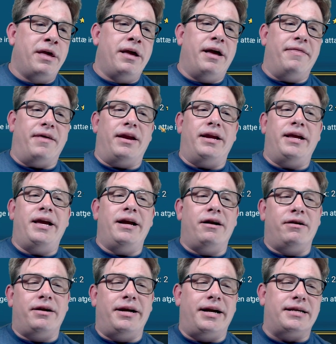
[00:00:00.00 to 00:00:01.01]
And then
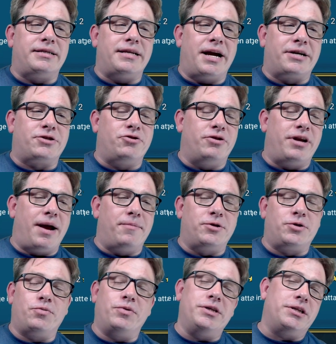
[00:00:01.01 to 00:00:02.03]
here he gets extra
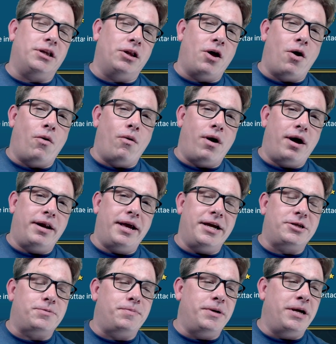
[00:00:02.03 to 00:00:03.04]
damage when he's low on
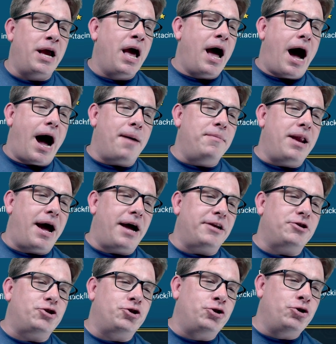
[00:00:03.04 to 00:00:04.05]
HP. I'm
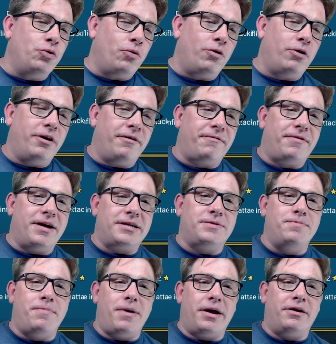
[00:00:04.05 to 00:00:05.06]
not sure if that's
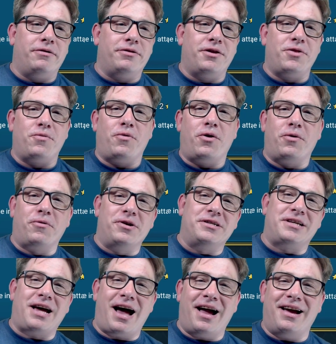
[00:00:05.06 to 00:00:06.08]
better than the one where
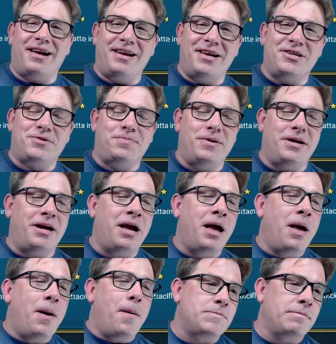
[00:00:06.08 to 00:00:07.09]
he's high on HP,
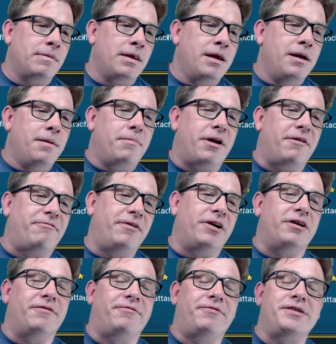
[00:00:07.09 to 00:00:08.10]
but I
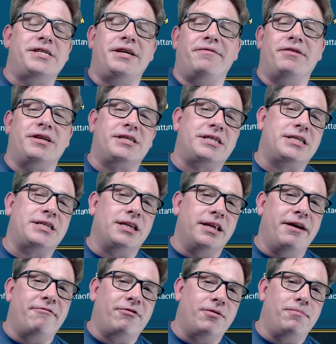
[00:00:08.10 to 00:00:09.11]
figured if he's even a
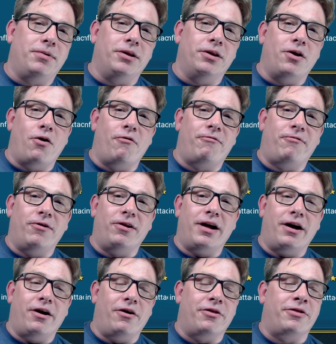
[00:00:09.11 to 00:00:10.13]
sliver below full
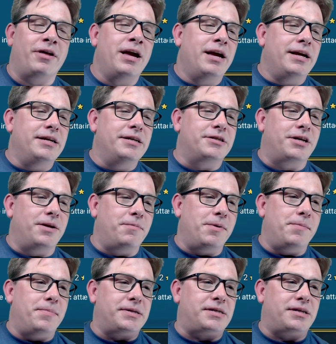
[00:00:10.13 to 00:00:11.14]
health, he's going to
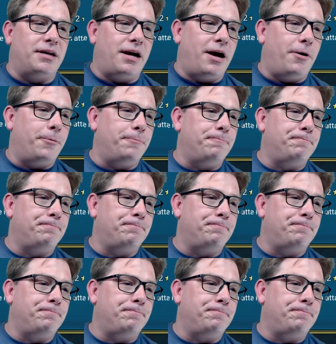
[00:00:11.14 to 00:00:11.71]
be missing out.